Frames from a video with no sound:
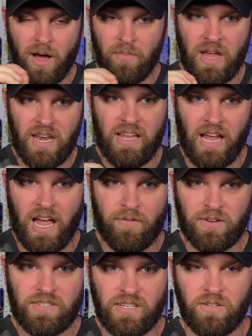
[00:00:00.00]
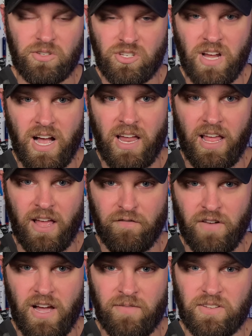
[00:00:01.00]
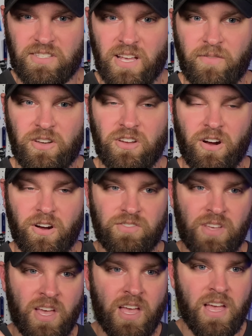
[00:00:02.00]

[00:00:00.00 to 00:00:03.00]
I'm hitting every single shot at 5 to 7 yards